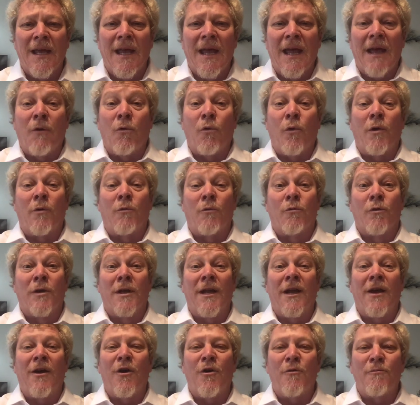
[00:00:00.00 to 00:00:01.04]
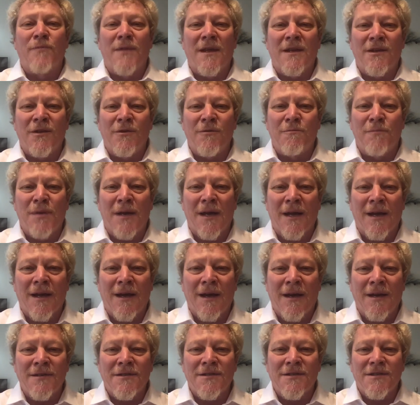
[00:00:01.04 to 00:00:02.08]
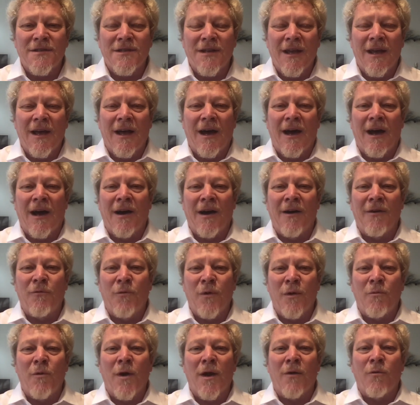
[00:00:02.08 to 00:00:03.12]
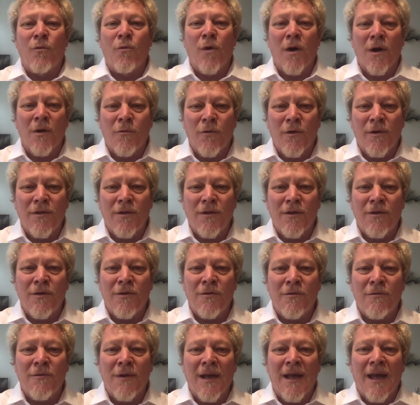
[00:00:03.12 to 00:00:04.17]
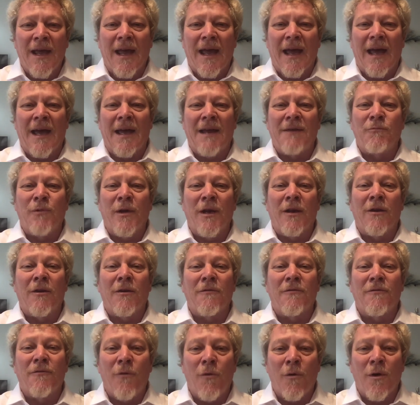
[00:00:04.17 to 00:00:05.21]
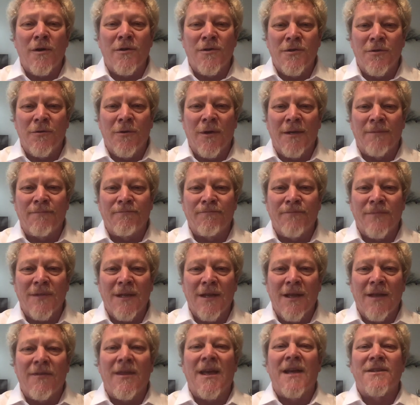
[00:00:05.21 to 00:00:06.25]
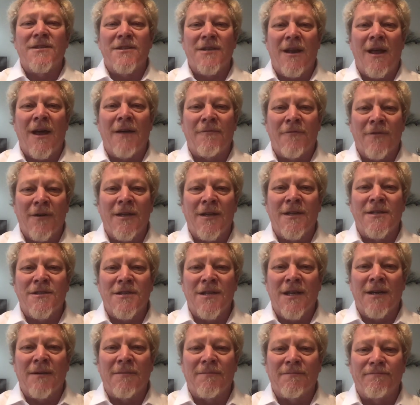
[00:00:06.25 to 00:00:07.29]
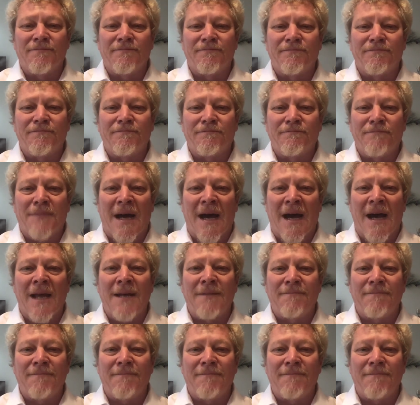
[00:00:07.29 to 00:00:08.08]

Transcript: We really hope that you pick us. We want to work with you, and we look forward to it. Thanks a lot for listening. Bye.